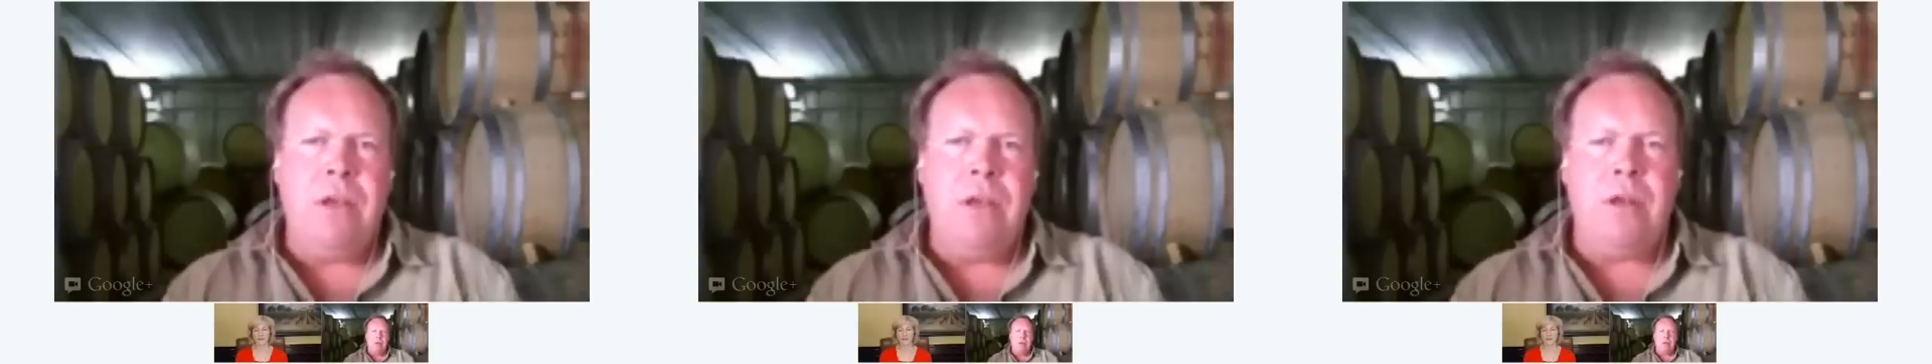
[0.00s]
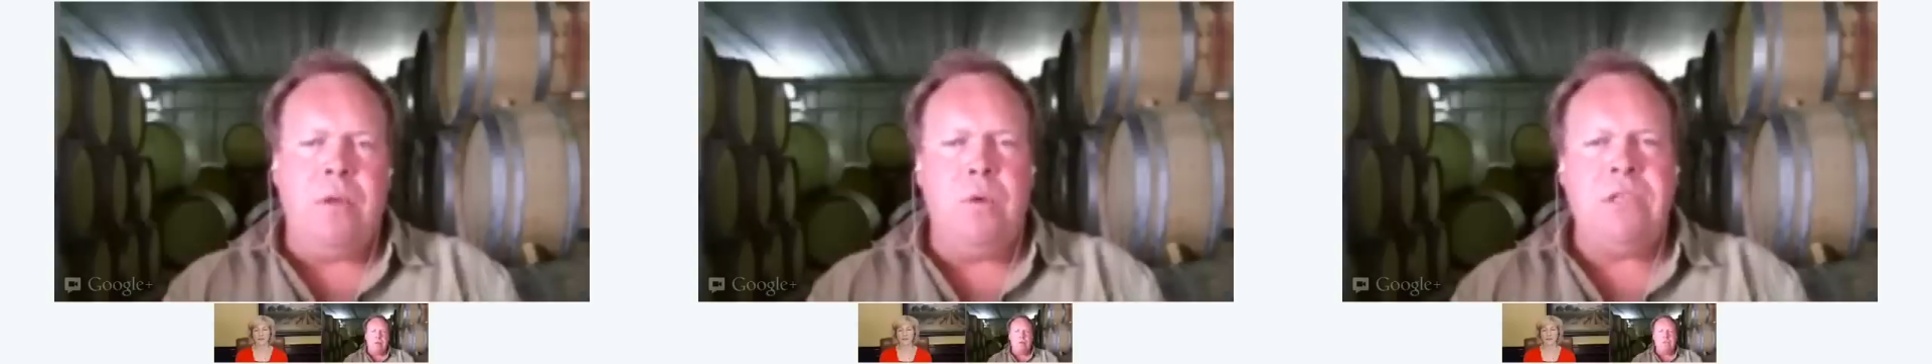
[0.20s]

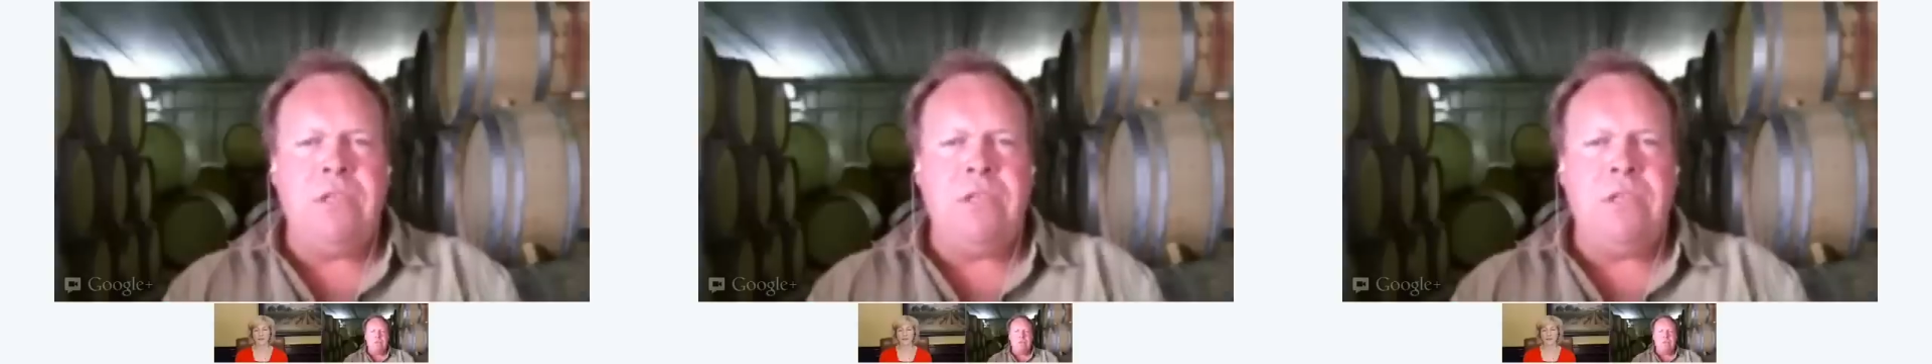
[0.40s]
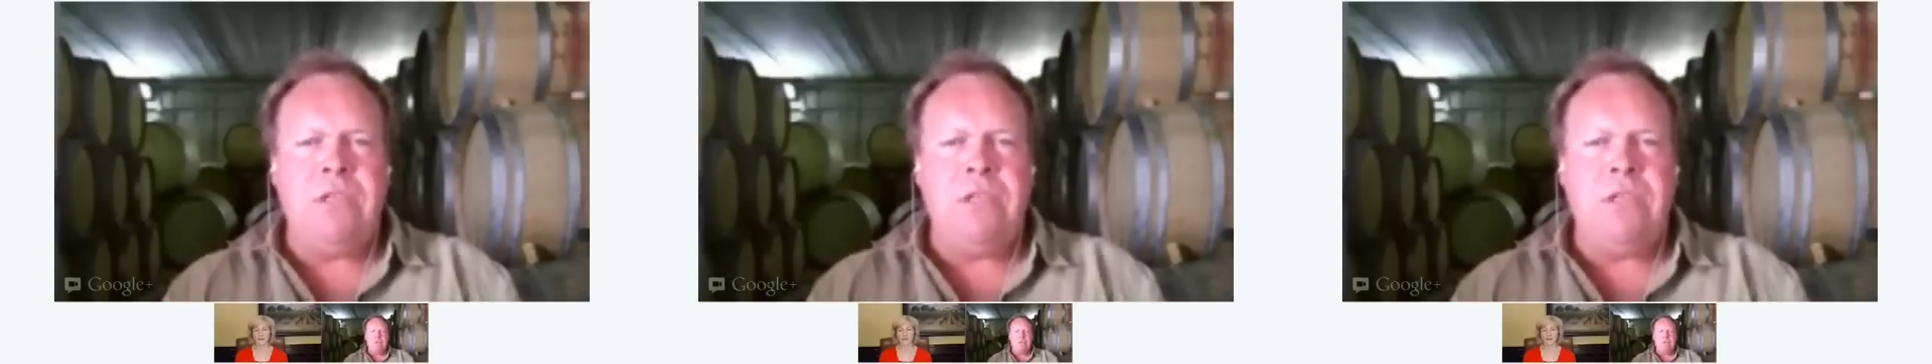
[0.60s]
you know, the
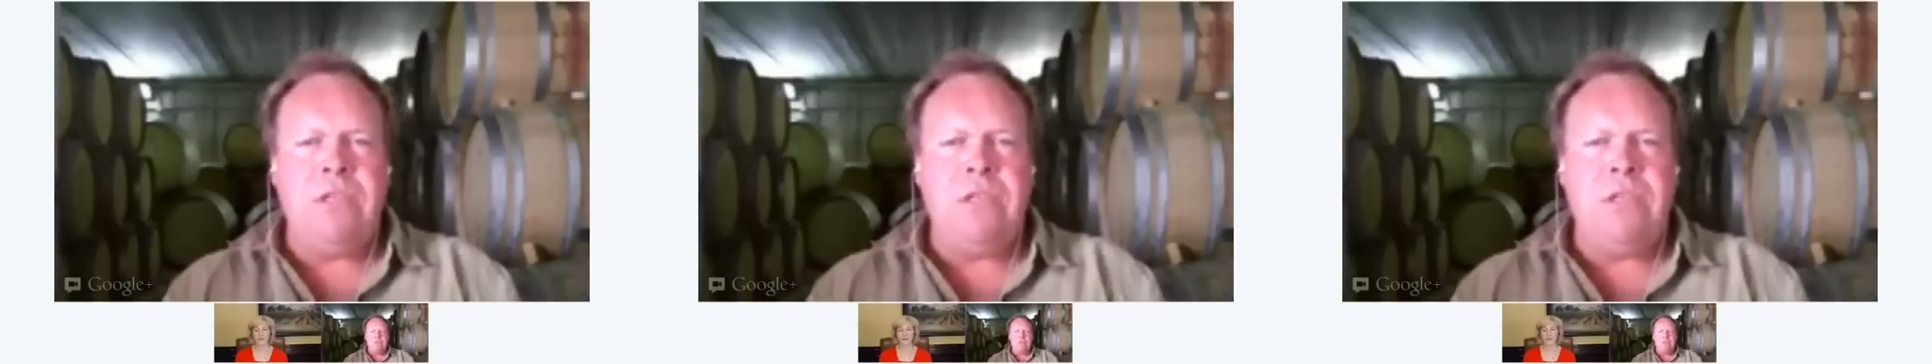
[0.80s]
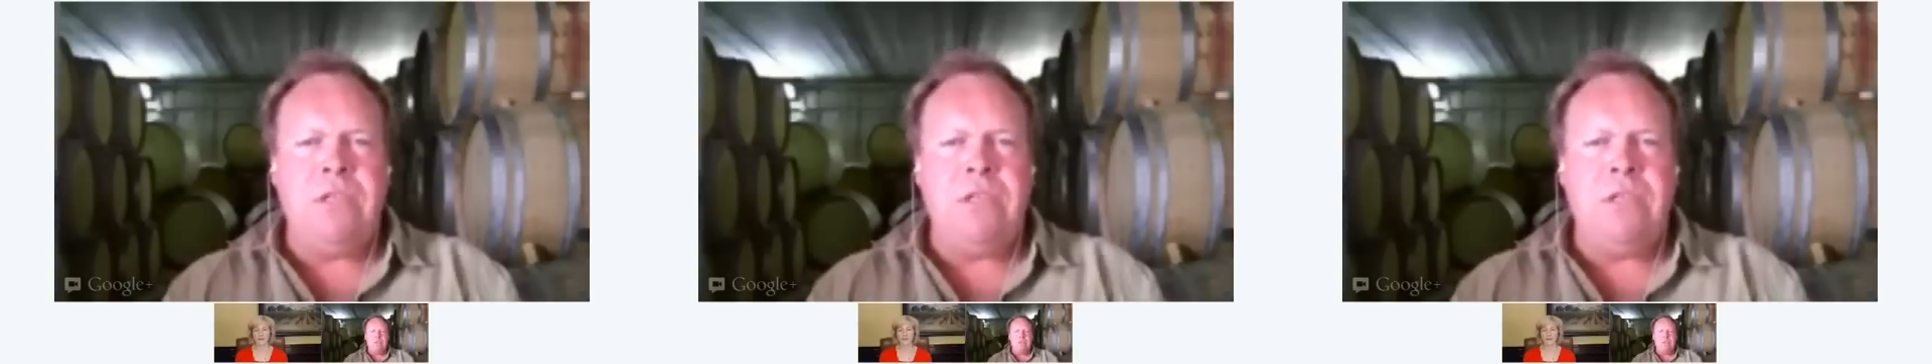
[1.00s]
winters are our
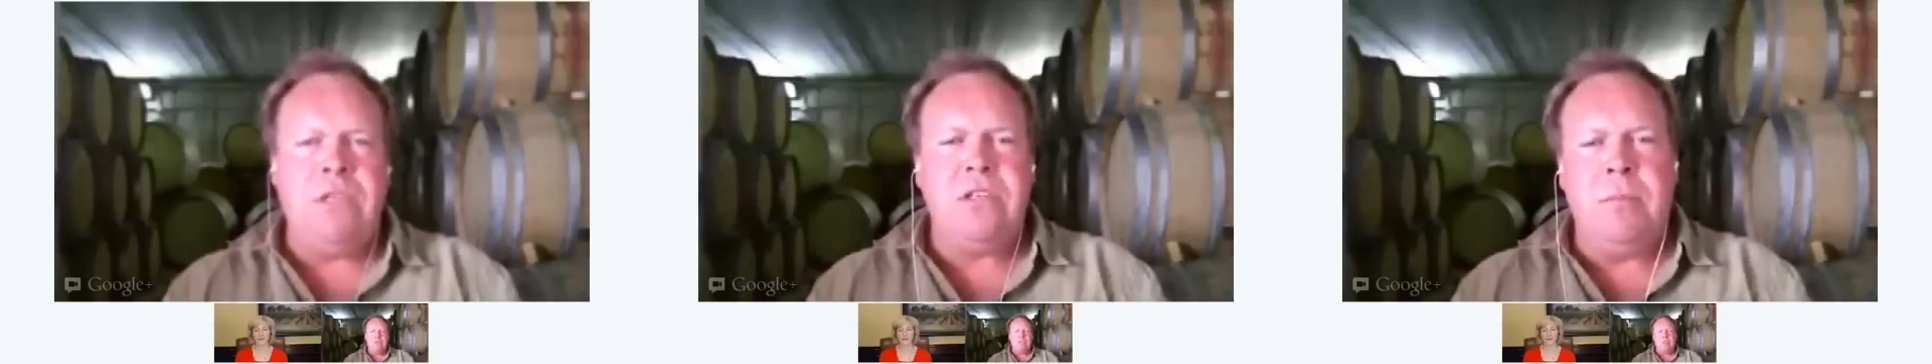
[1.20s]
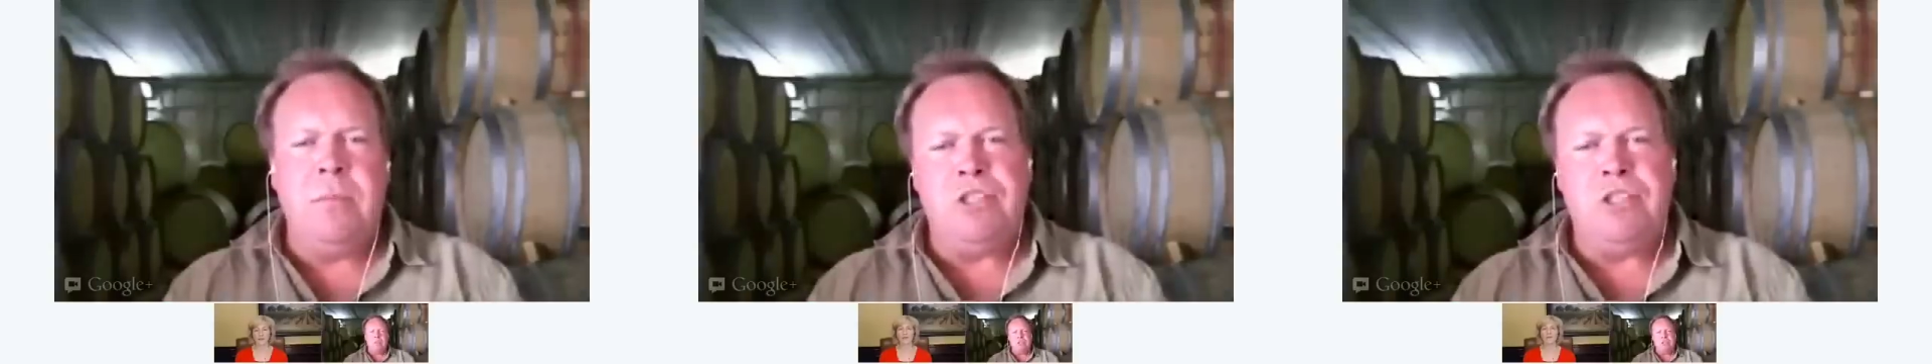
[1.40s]
biggest
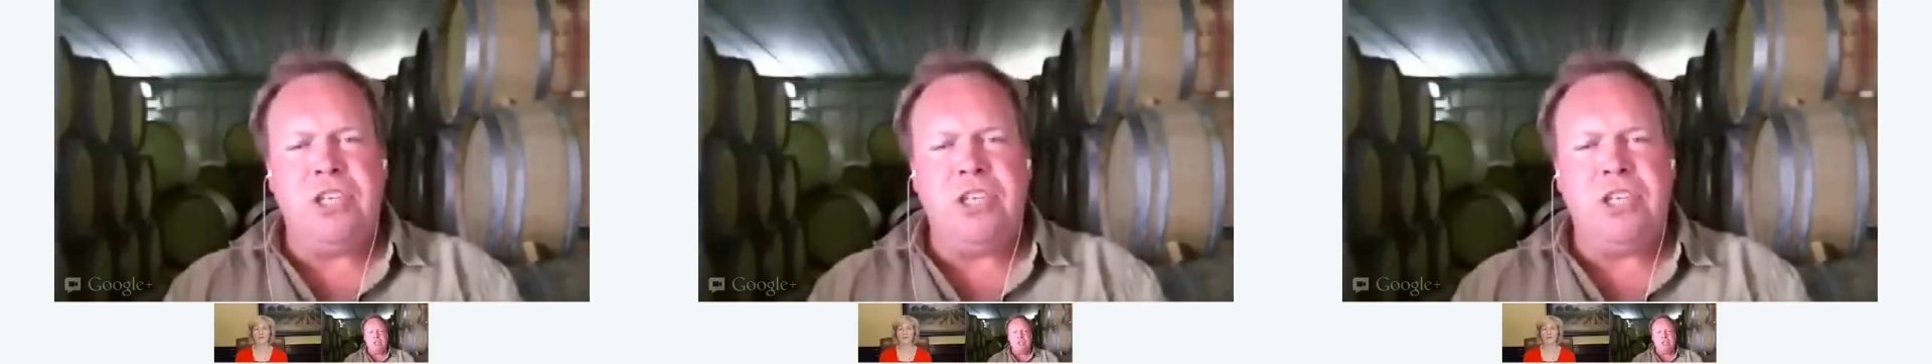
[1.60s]
challenge,